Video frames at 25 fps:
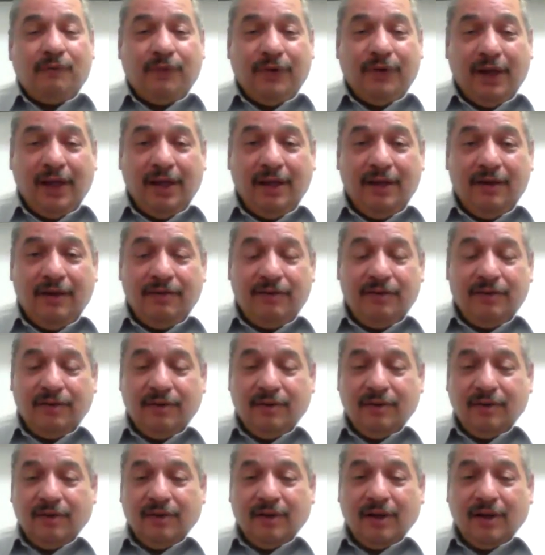
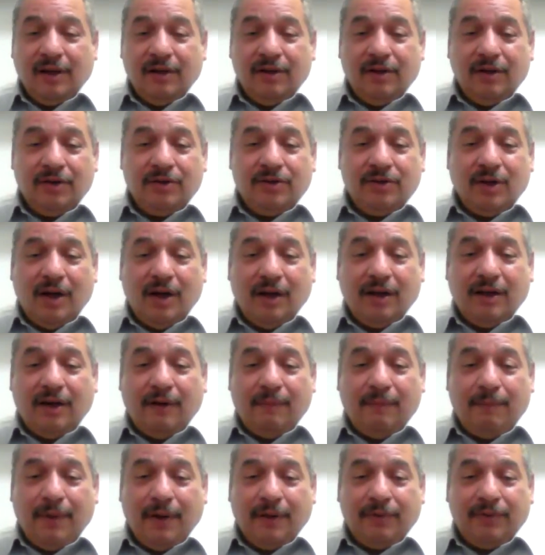fees, now you're
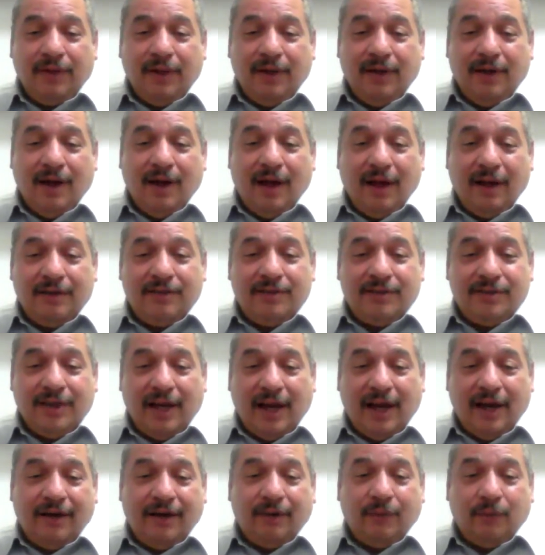talking about the
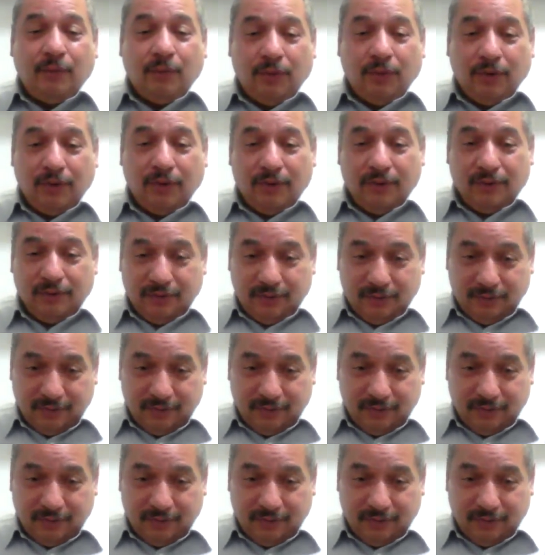non-standard world.